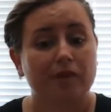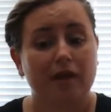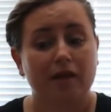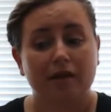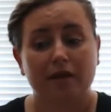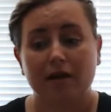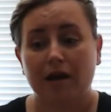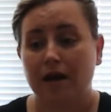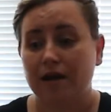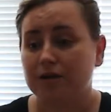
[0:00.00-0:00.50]

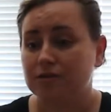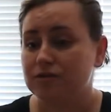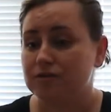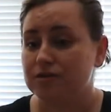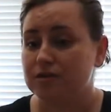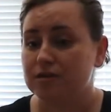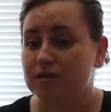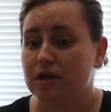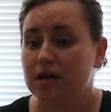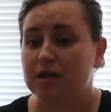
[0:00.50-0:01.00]
kind of
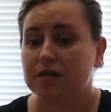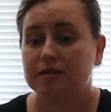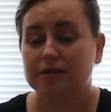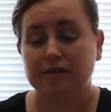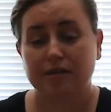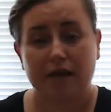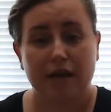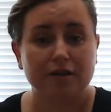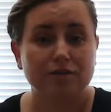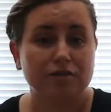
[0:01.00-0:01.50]
just
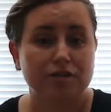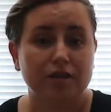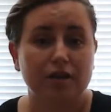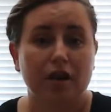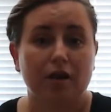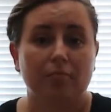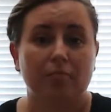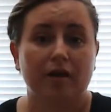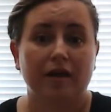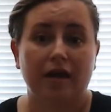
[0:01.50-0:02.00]
sketching
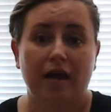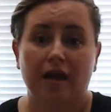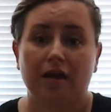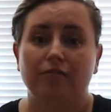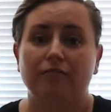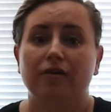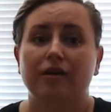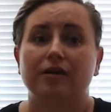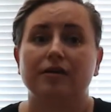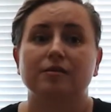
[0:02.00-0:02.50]
on my
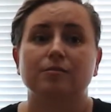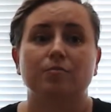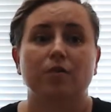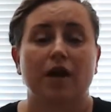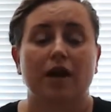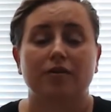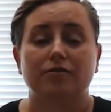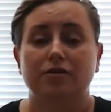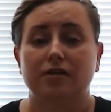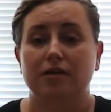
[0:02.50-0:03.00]
canvas
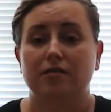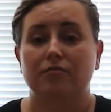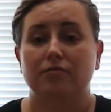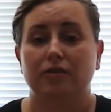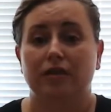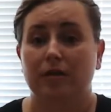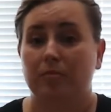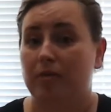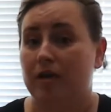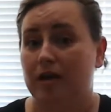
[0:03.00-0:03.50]
prior to even
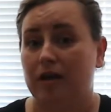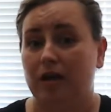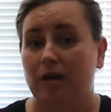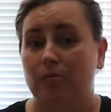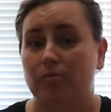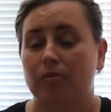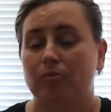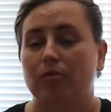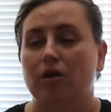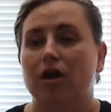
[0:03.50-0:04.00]
like picking up
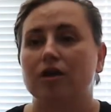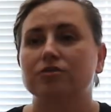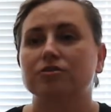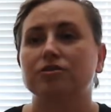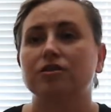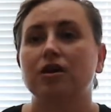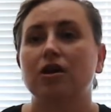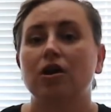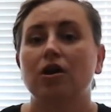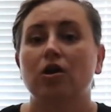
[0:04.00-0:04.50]
the brush,
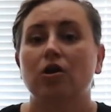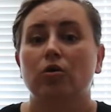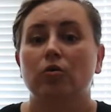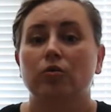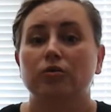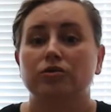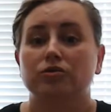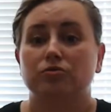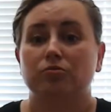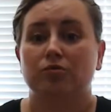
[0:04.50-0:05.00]

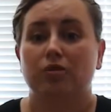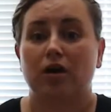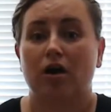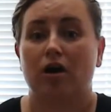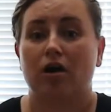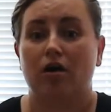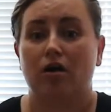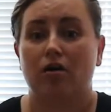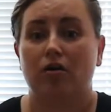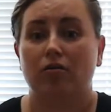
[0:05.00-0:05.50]
which were
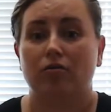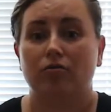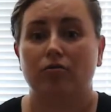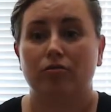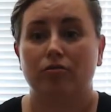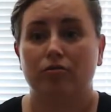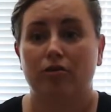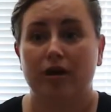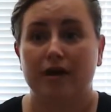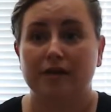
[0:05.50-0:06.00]
all
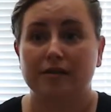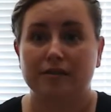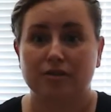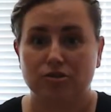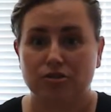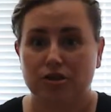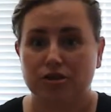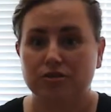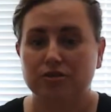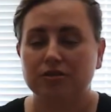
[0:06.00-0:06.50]
great
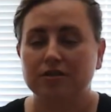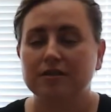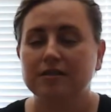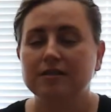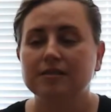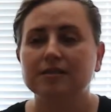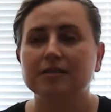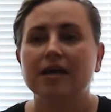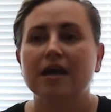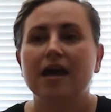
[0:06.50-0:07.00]

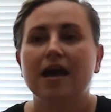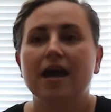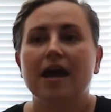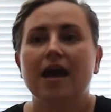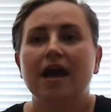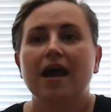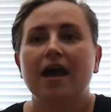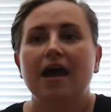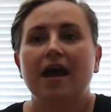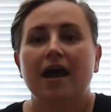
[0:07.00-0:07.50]
suggestions.
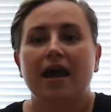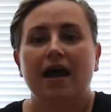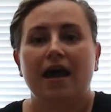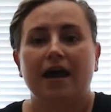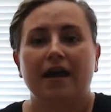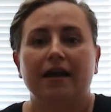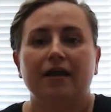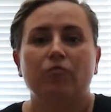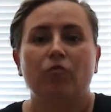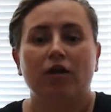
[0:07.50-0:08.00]

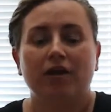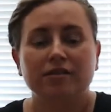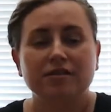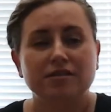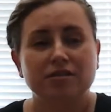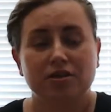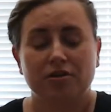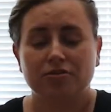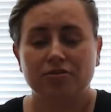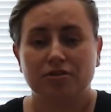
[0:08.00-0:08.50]
And I wanted to
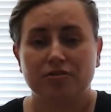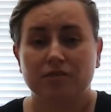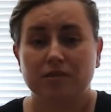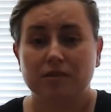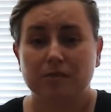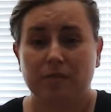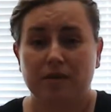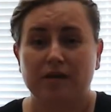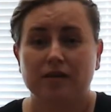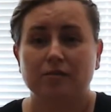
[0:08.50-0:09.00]
touch on this
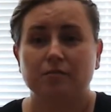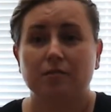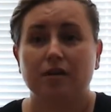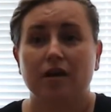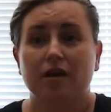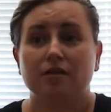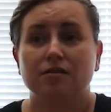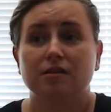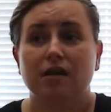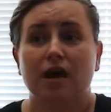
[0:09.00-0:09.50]
piece
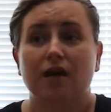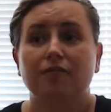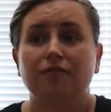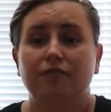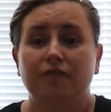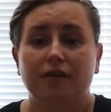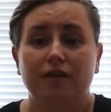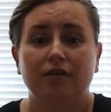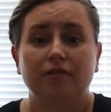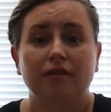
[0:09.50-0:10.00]
because I
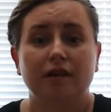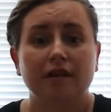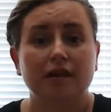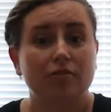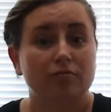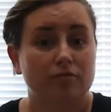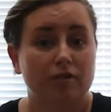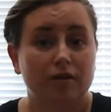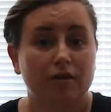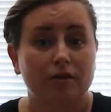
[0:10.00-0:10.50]
feel like
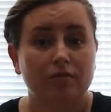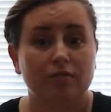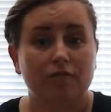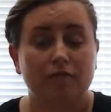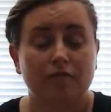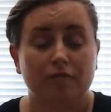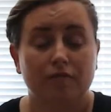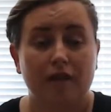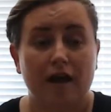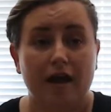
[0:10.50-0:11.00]
it really
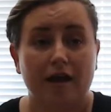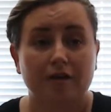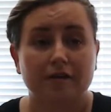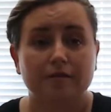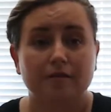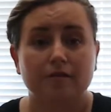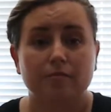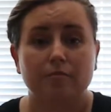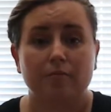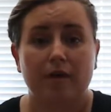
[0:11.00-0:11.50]

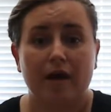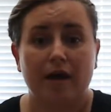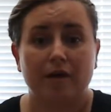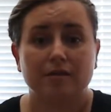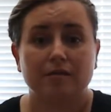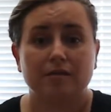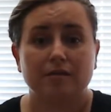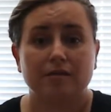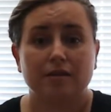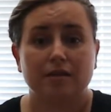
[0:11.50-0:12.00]
reflects
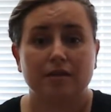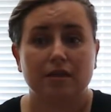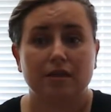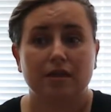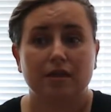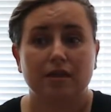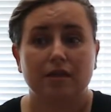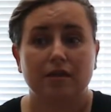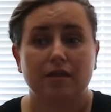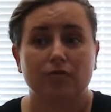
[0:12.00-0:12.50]
best
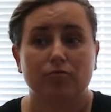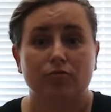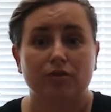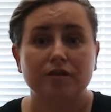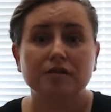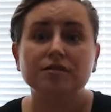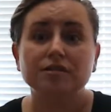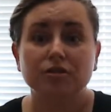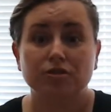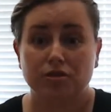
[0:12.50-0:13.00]
the
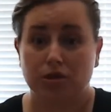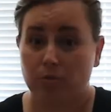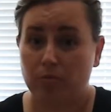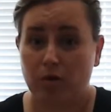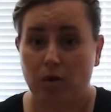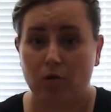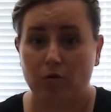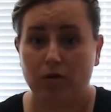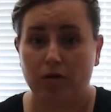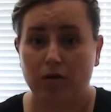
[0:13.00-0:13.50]
research
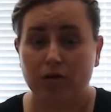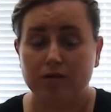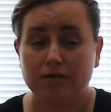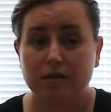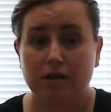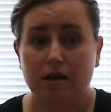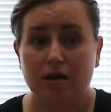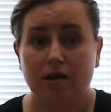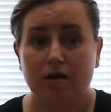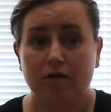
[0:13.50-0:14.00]
component
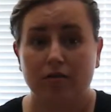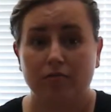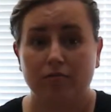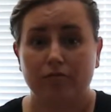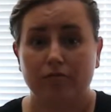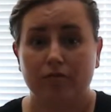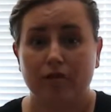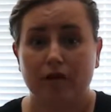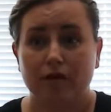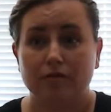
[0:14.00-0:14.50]
of
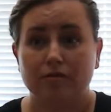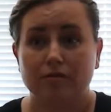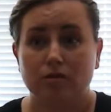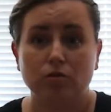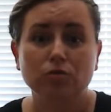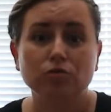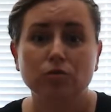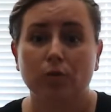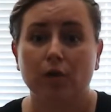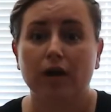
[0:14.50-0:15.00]

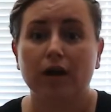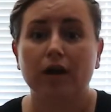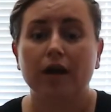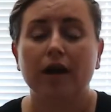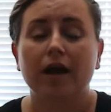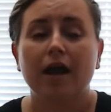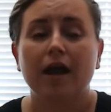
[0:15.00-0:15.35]
social work,